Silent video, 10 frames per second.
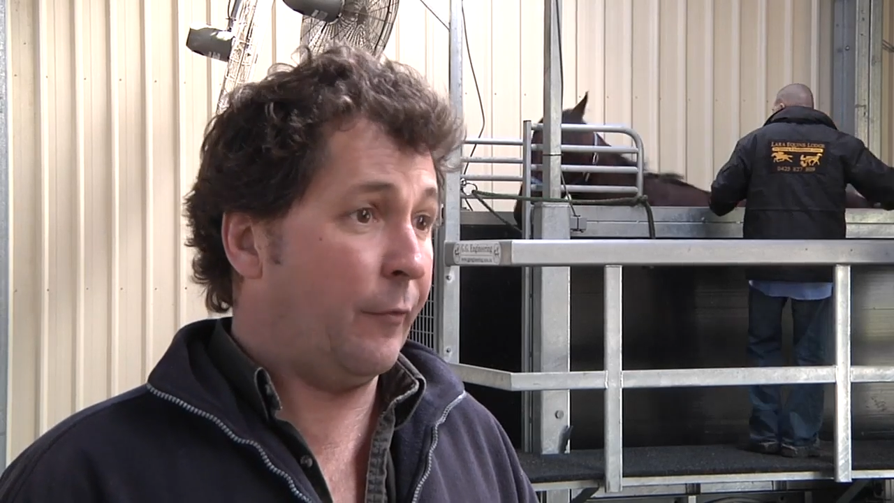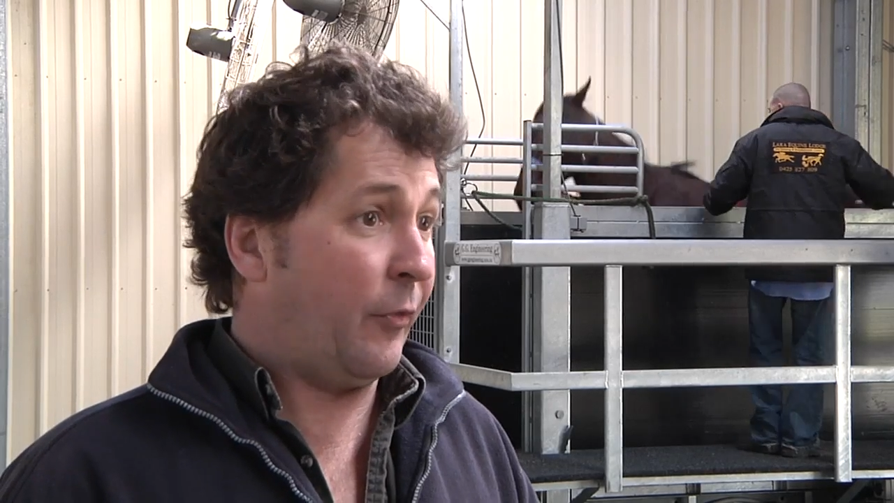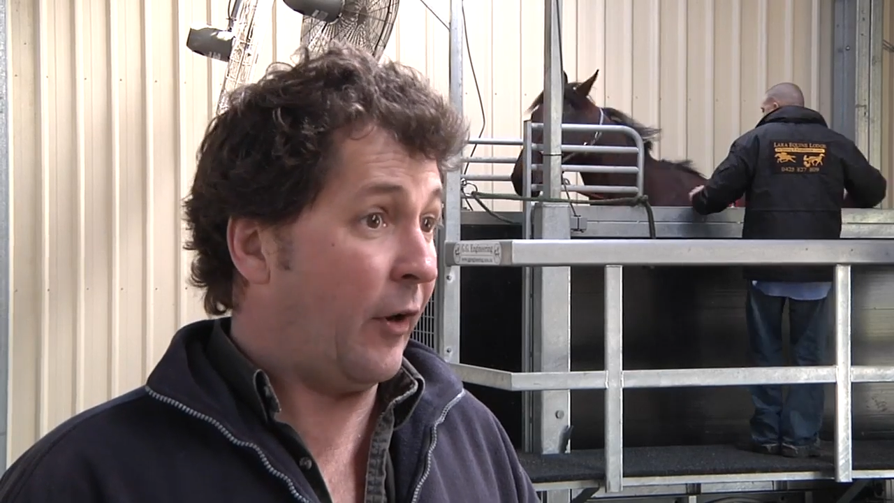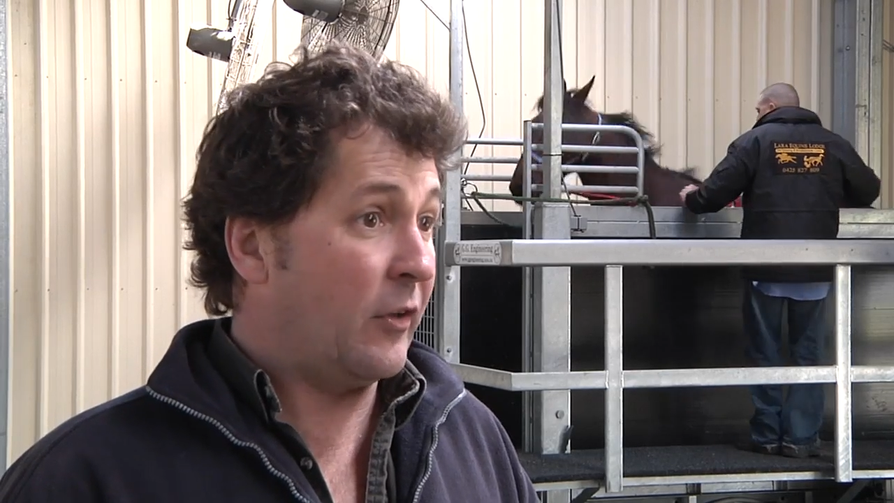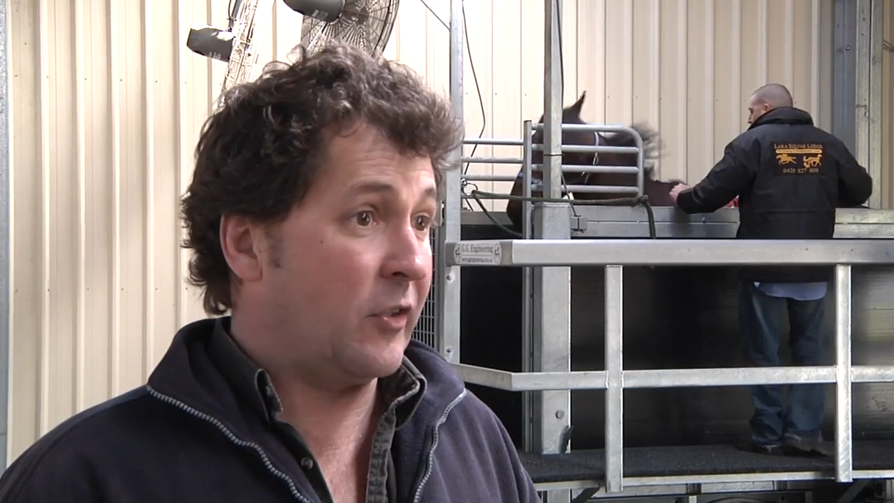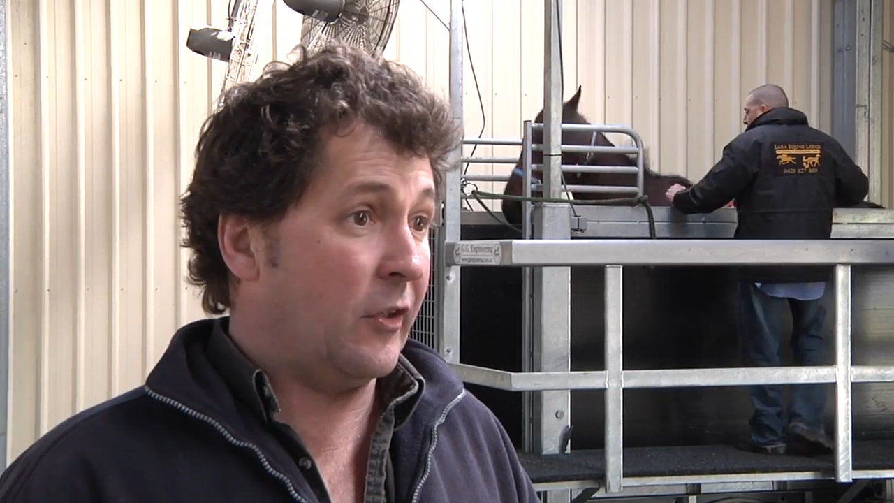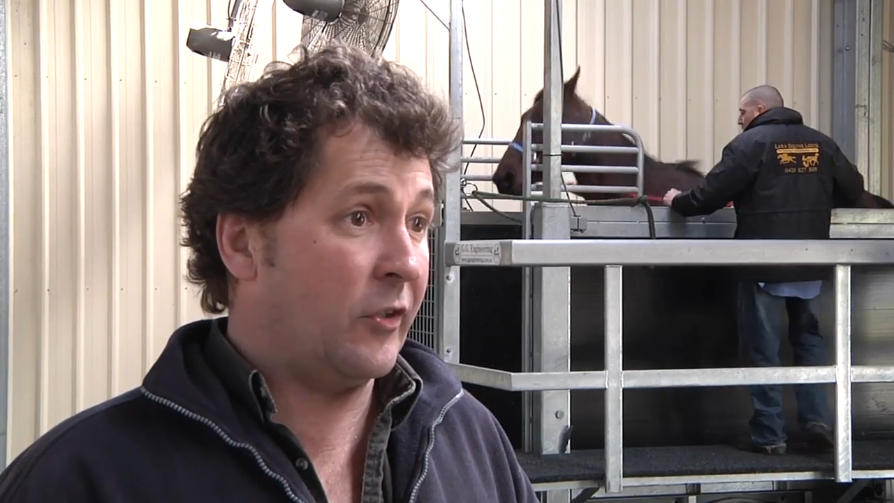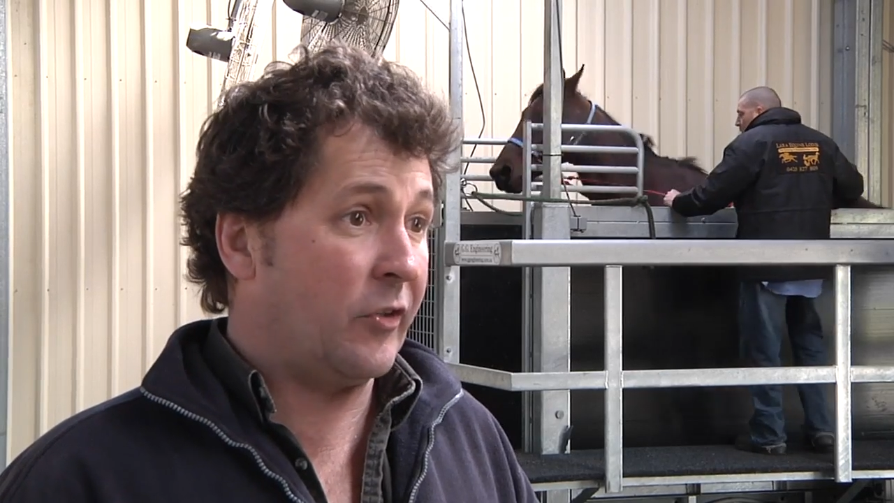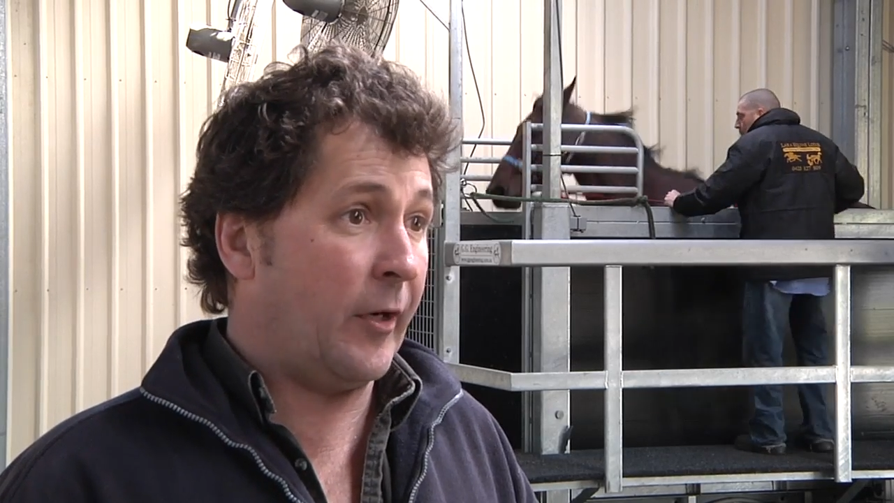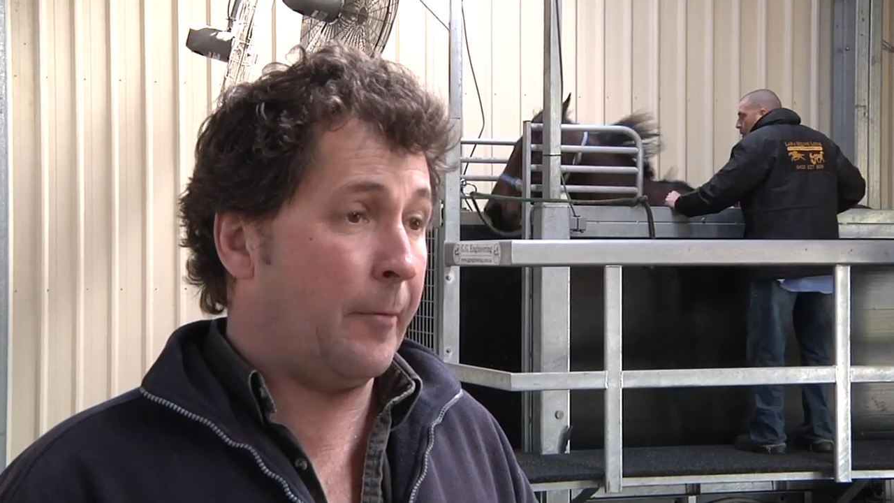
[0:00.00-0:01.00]
from throat
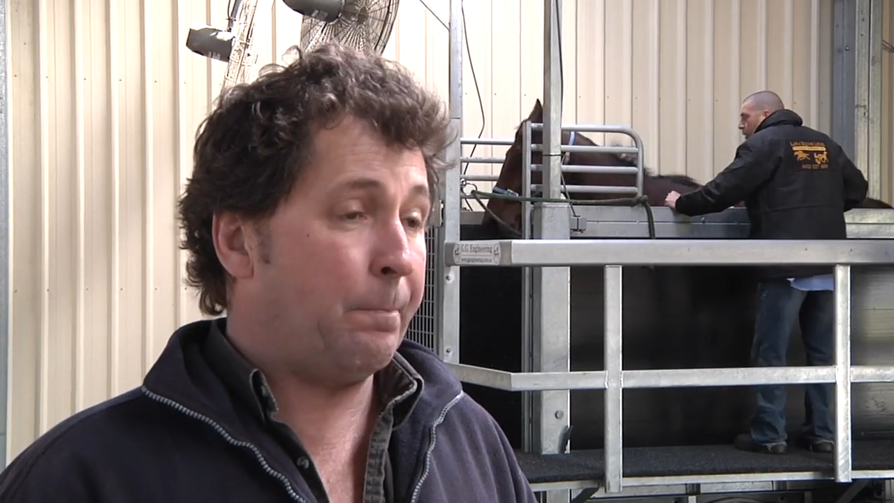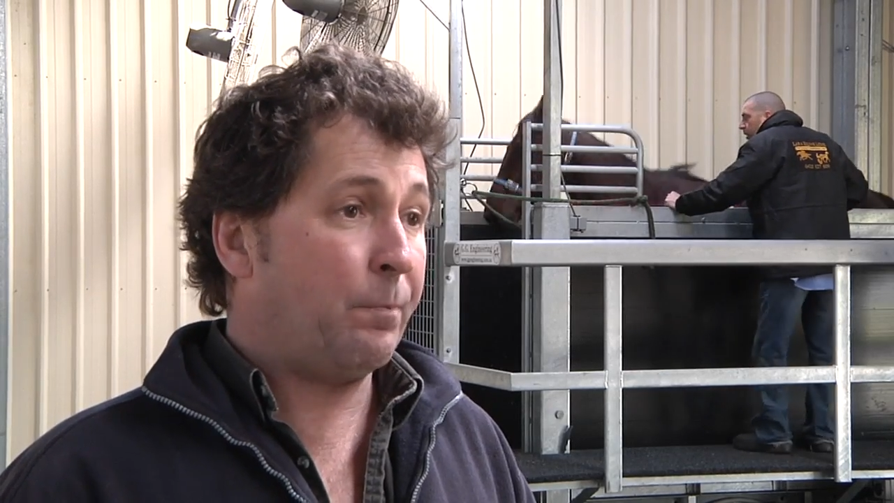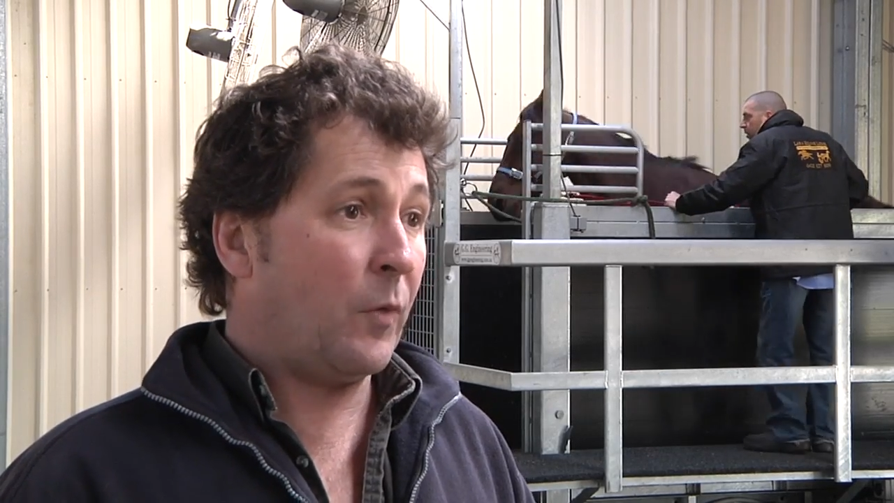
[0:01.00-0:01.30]
surgery